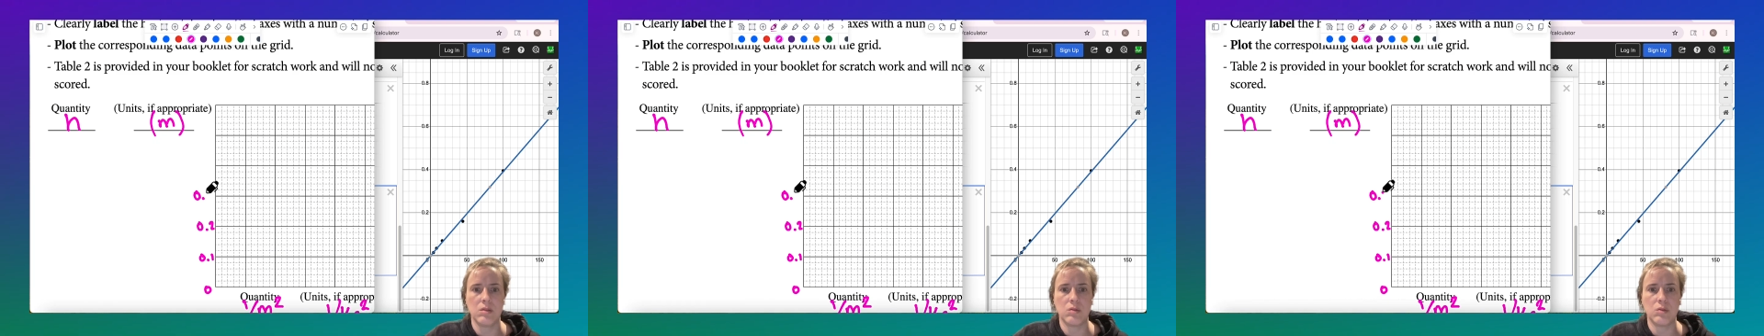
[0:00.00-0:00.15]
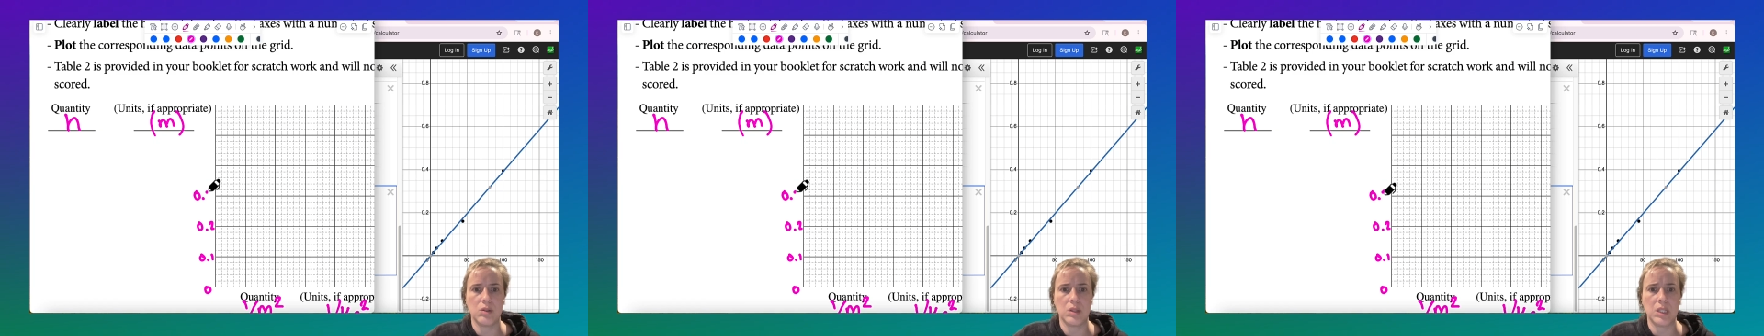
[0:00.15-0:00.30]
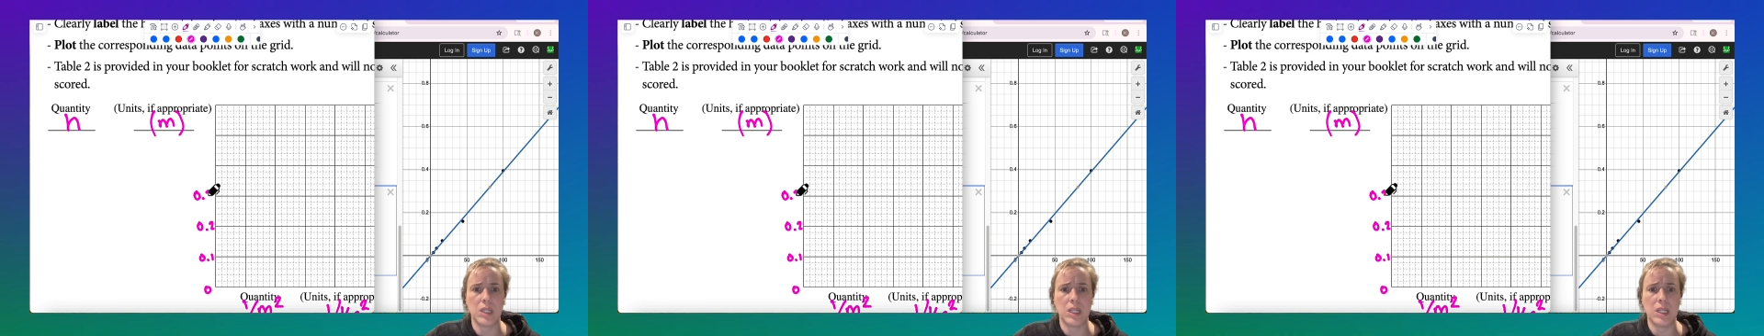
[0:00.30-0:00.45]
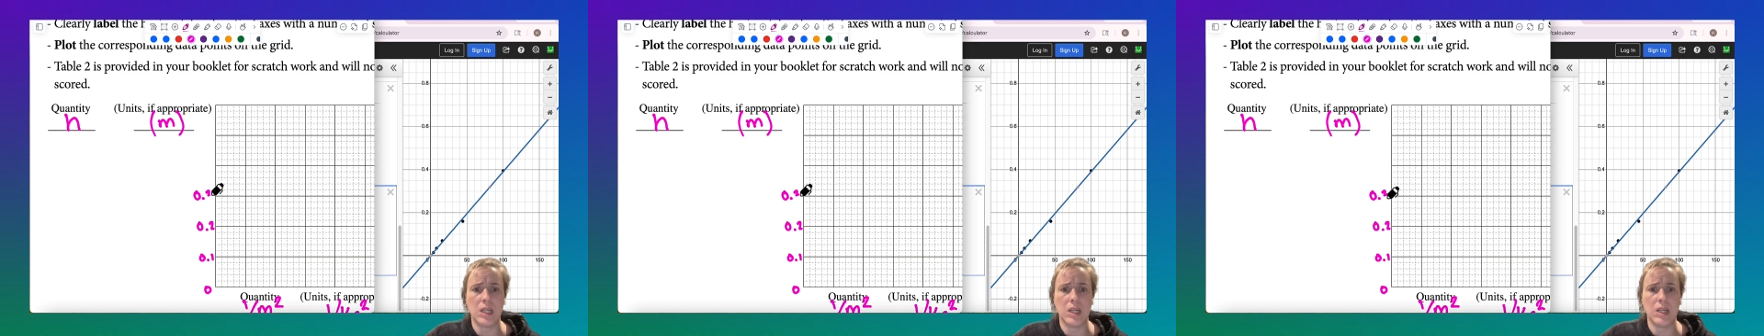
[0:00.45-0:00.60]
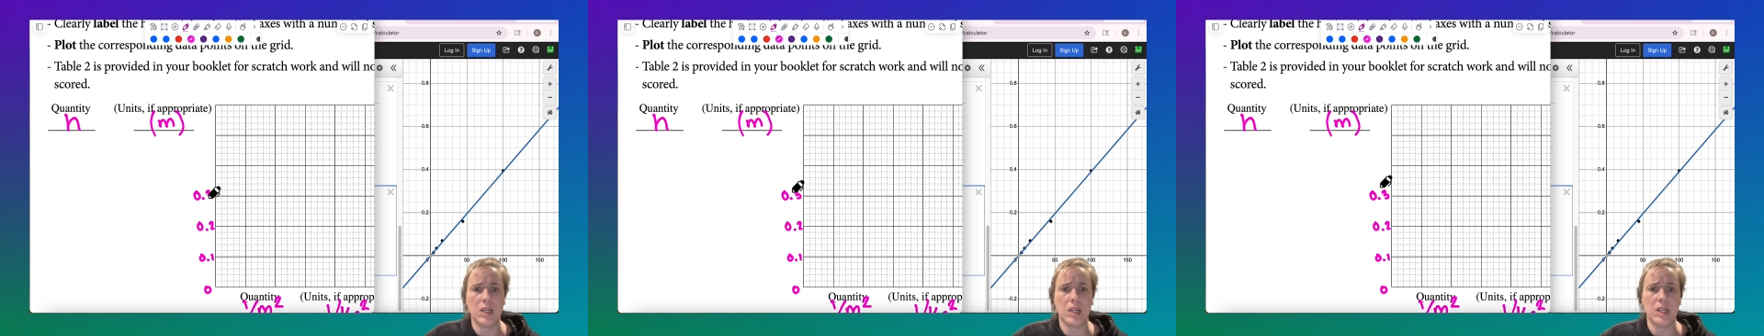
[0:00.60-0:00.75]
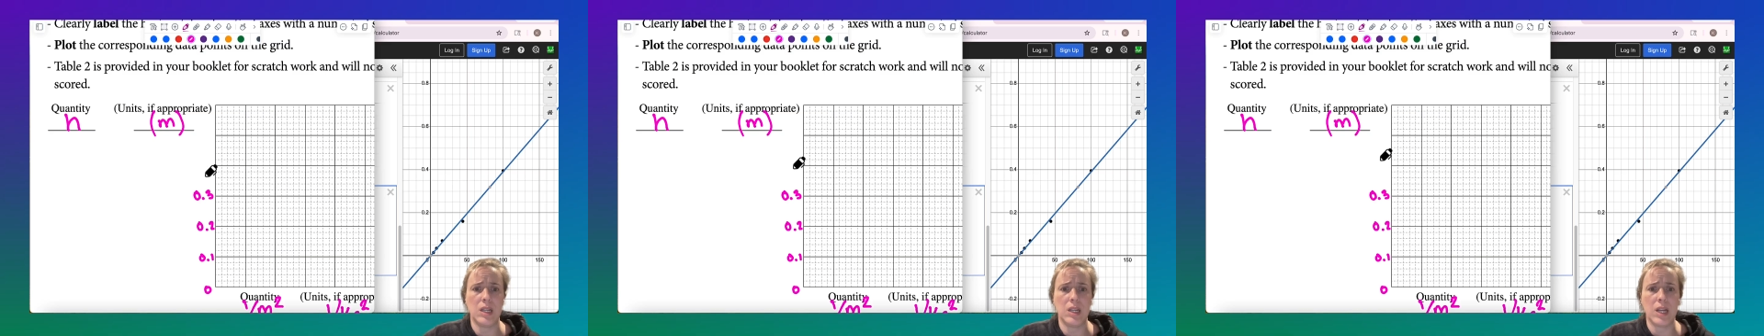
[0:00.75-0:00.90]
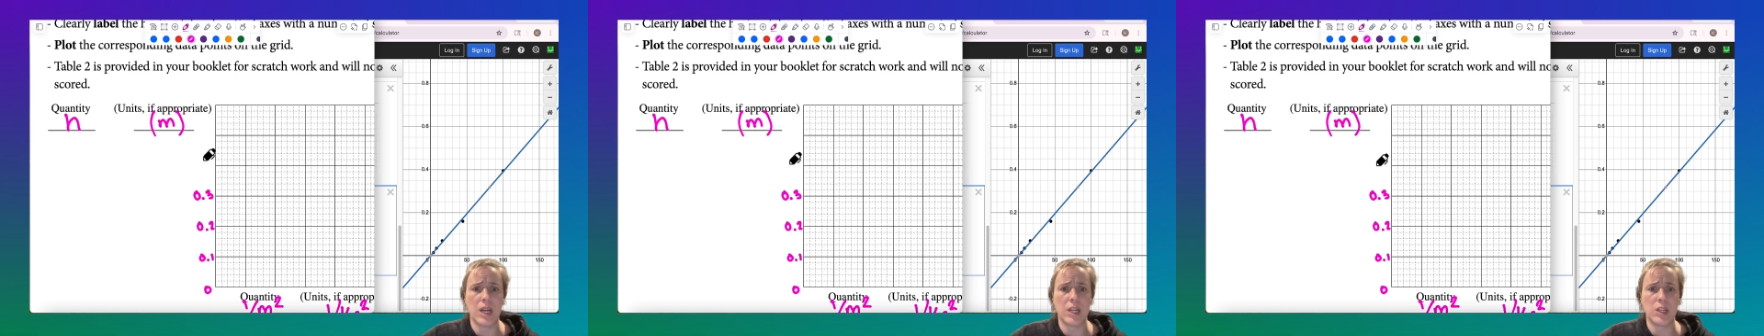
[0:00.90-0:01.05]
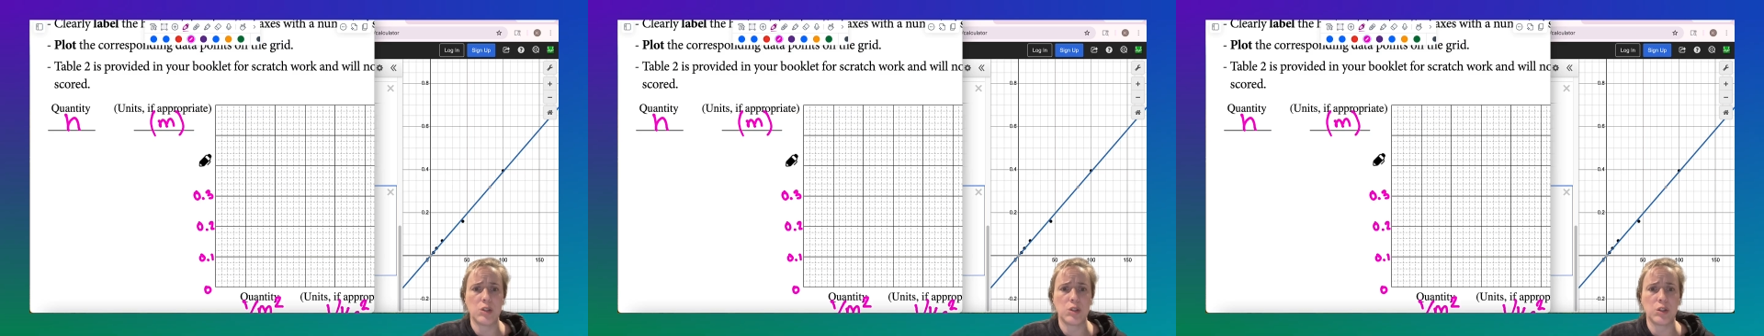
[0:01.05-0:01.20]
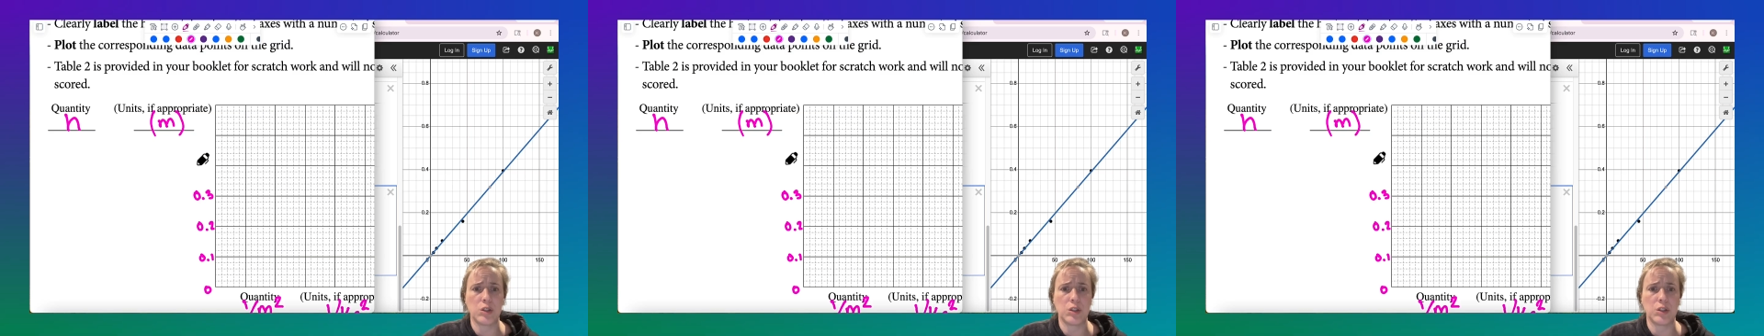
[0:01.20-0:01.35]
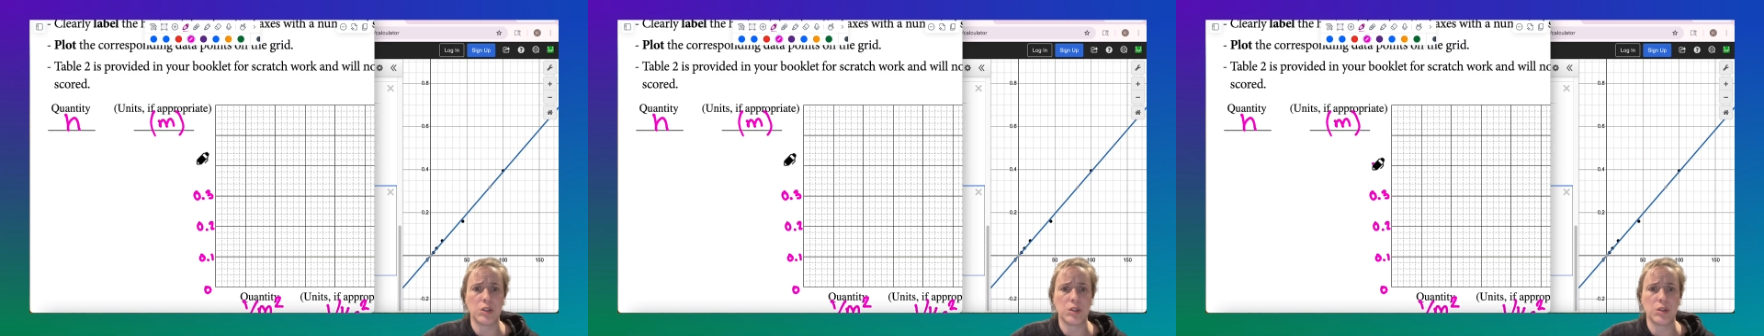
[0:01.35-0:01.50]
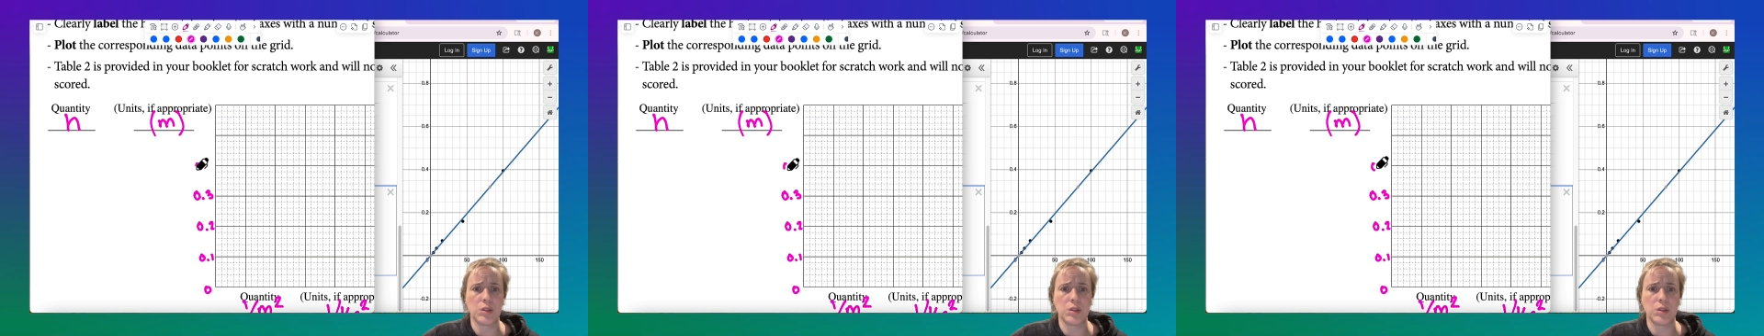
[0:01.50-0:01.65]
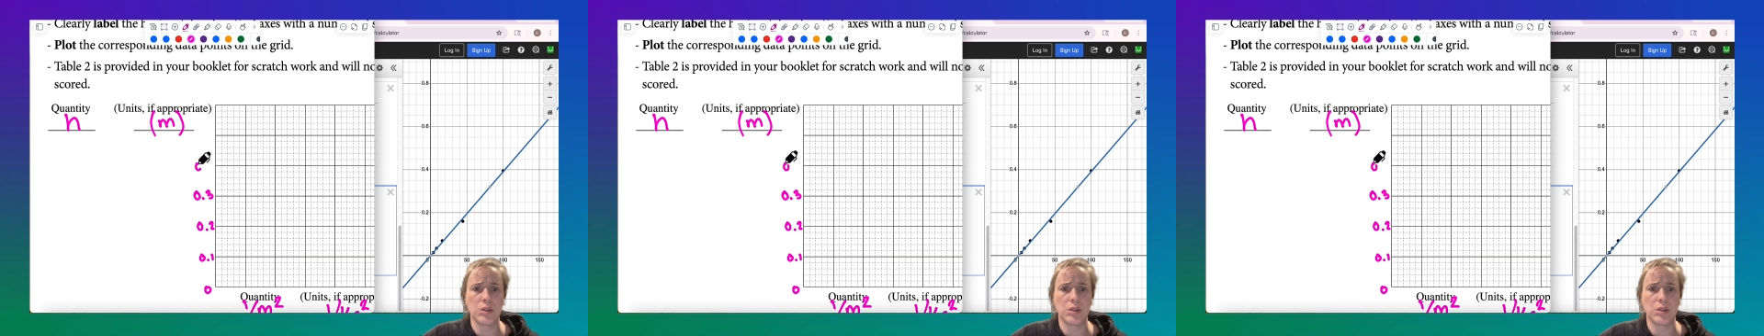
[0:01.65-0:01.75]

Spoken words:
really a nicer